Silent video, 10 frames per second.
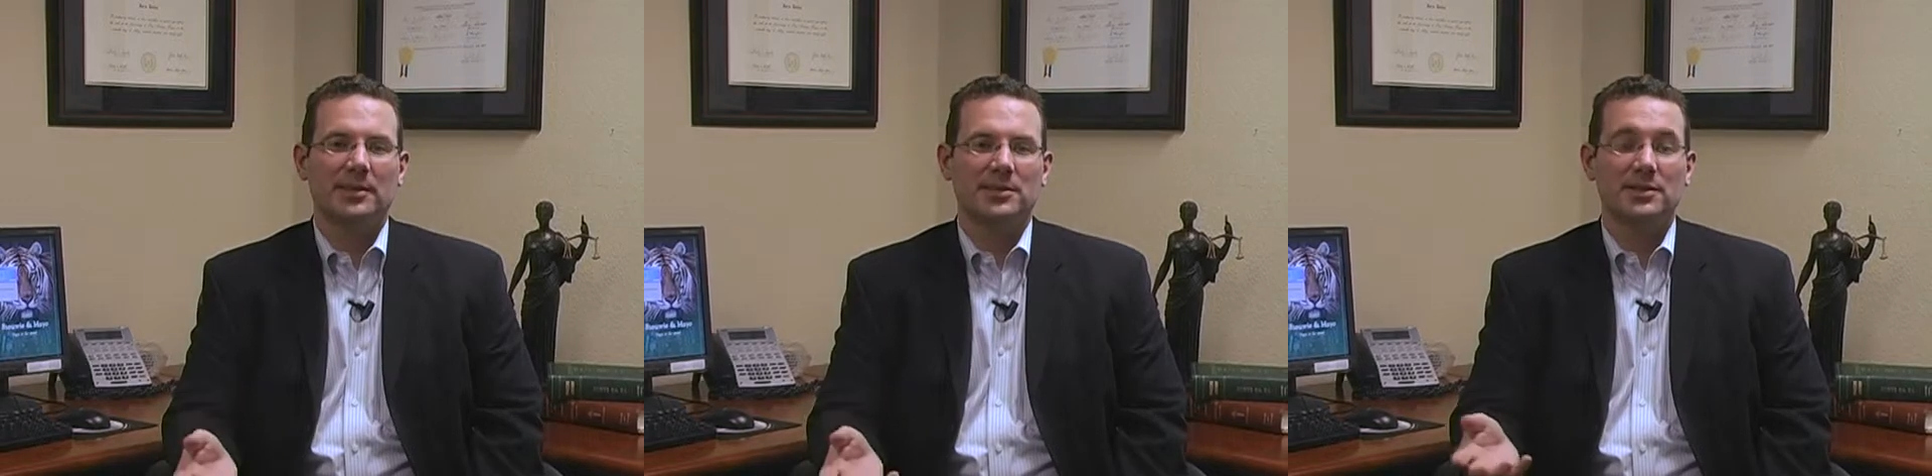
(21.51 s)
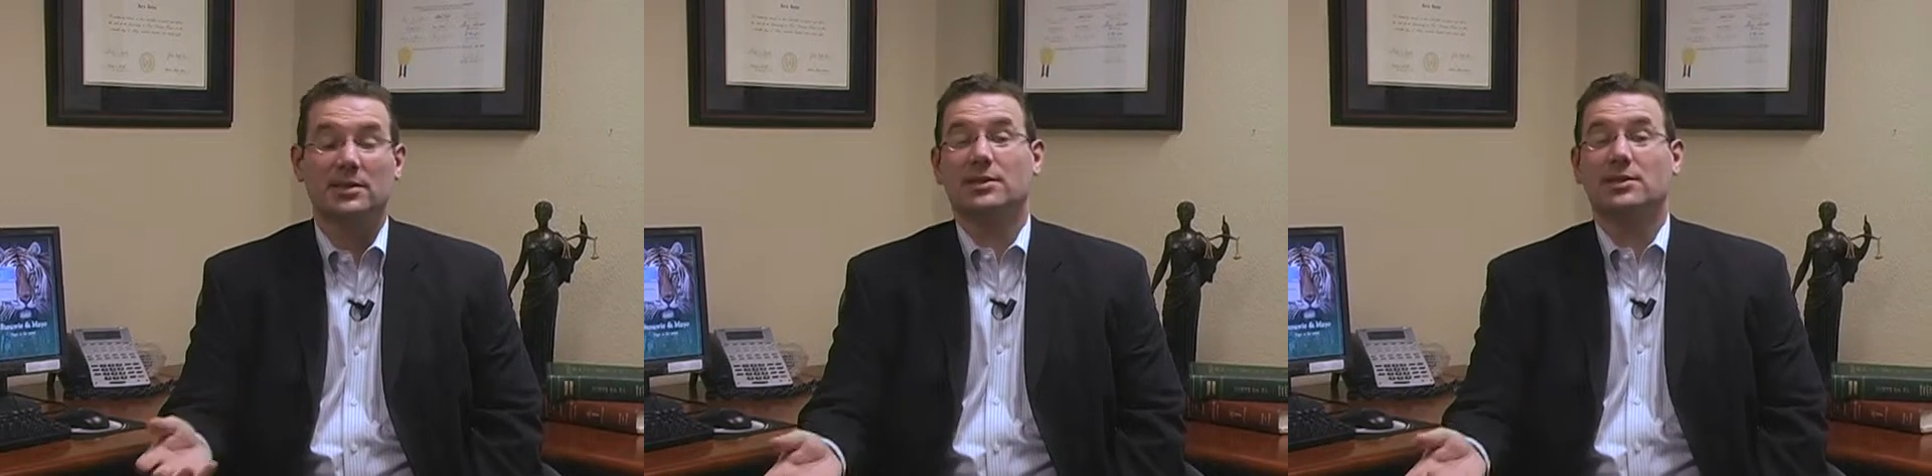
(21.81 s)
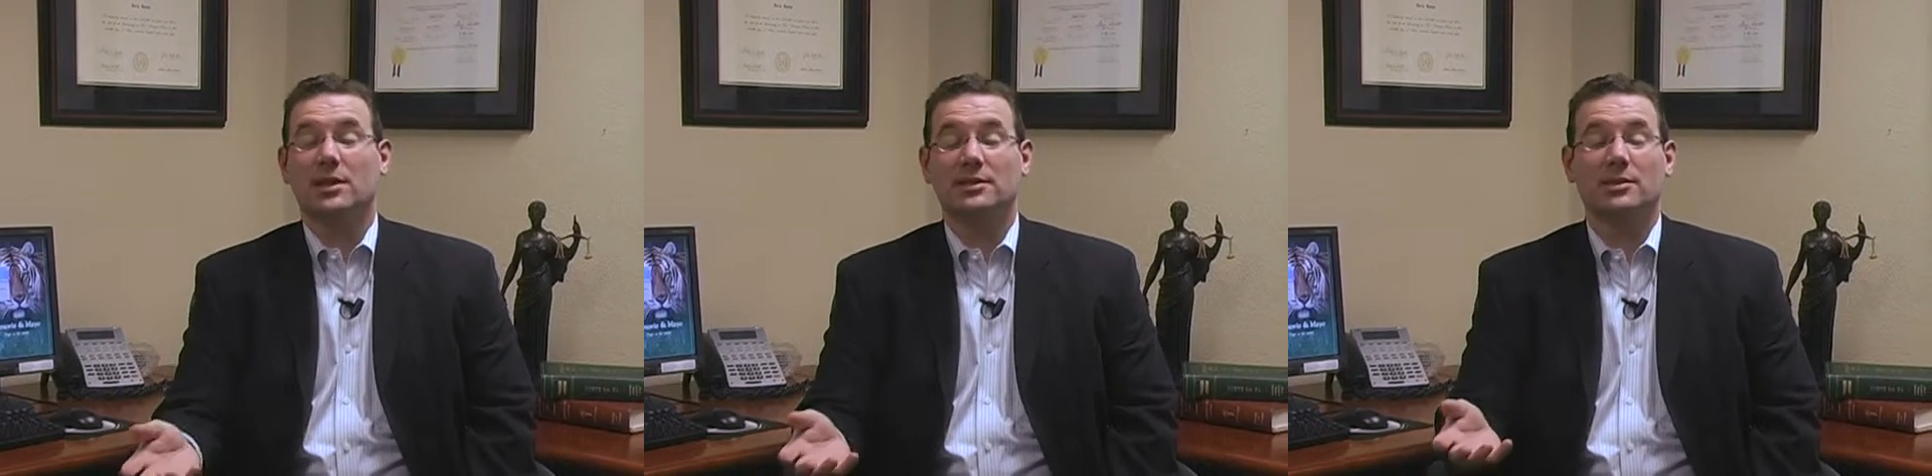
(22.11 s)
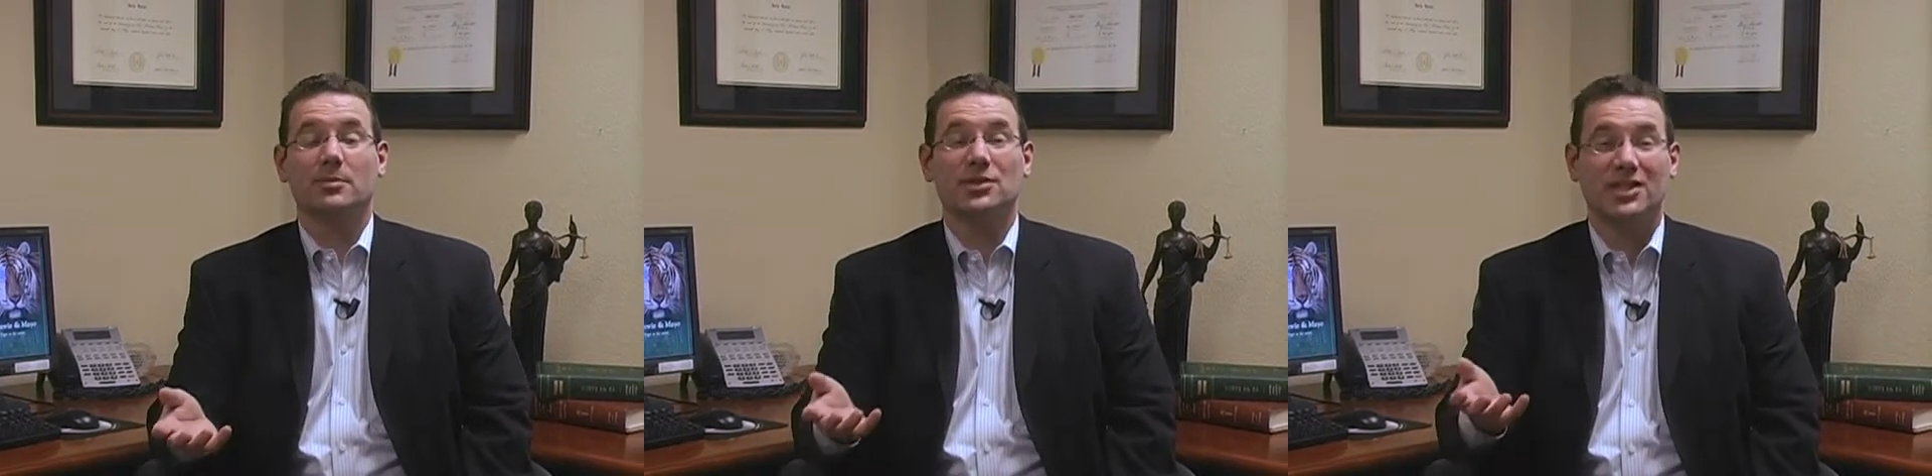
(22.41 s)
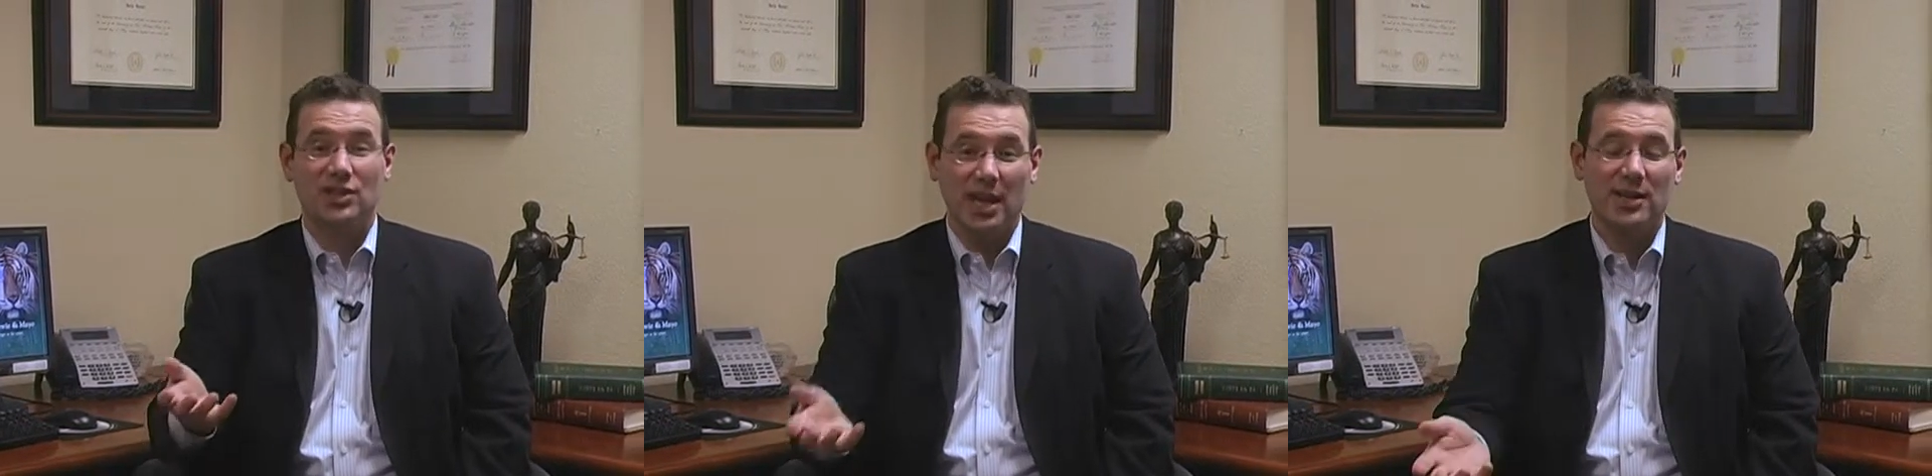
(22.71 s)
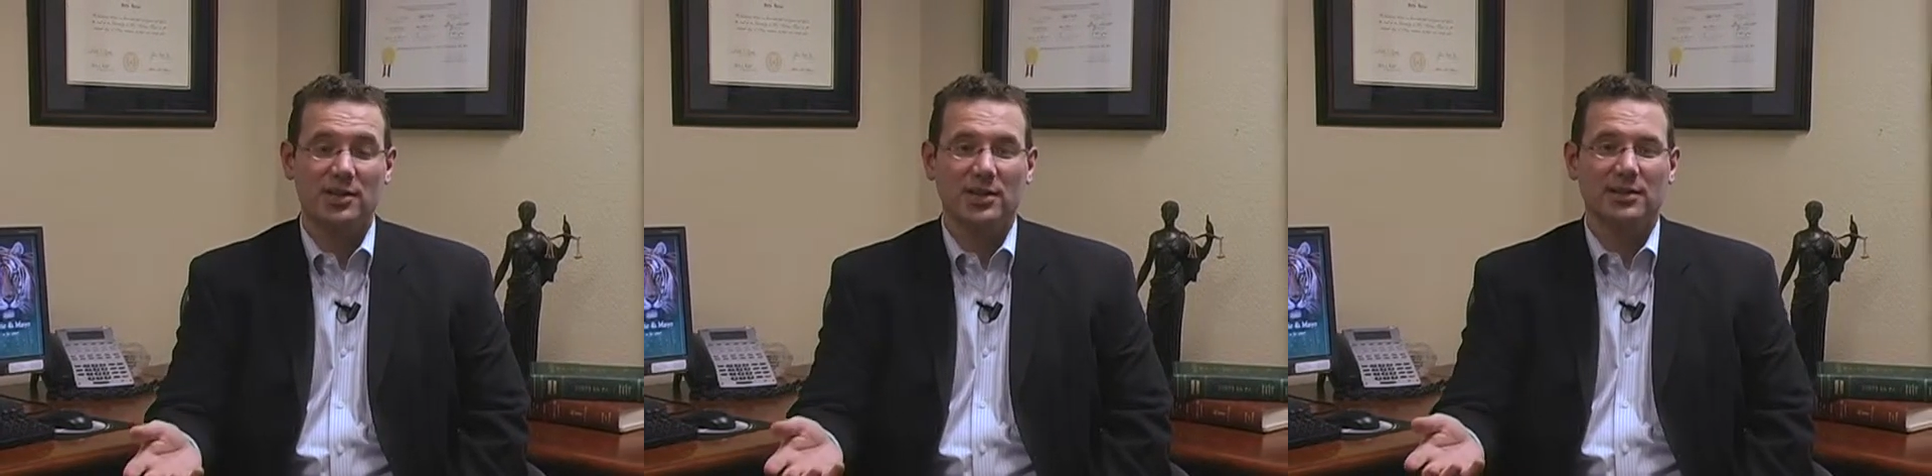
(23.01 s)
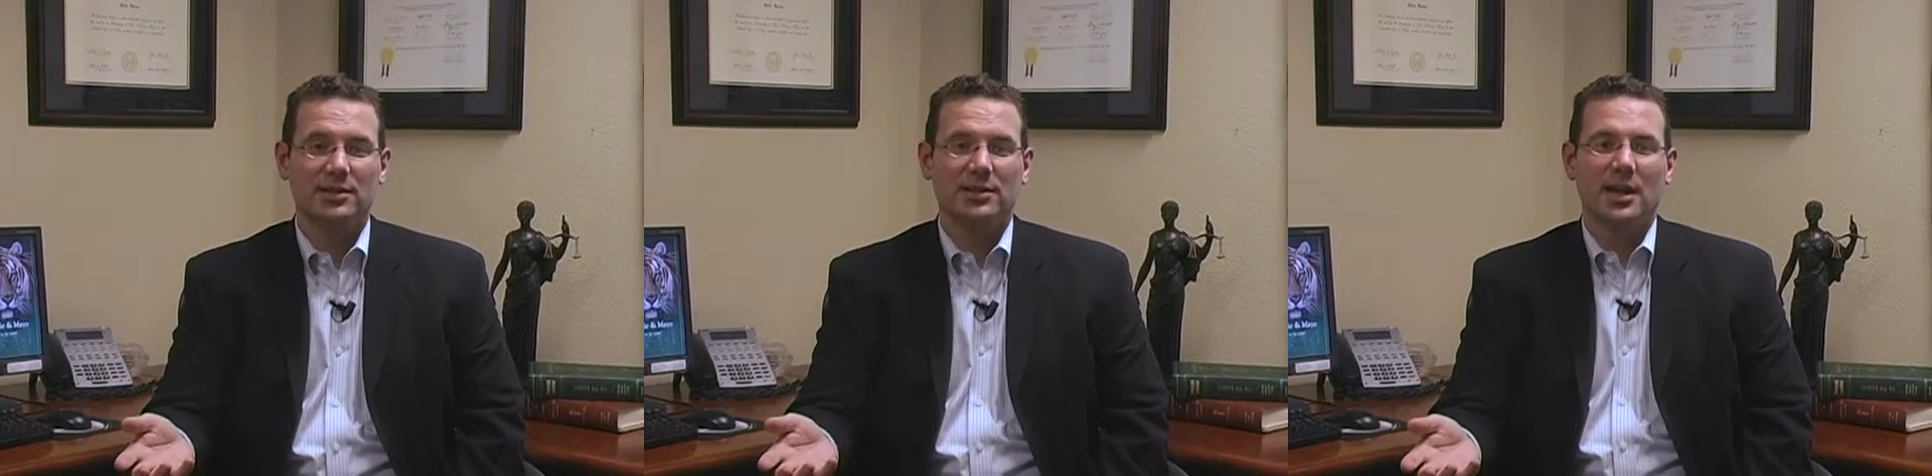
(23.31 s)
tips and some
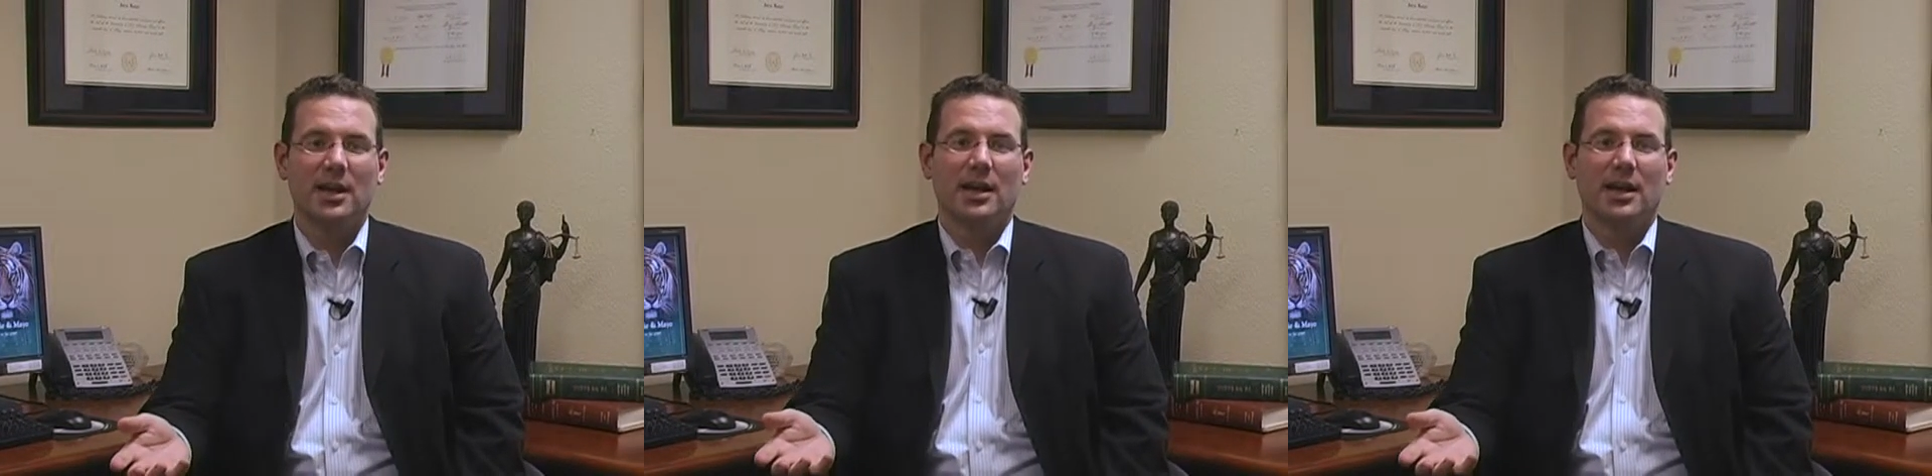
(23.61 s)
suggestions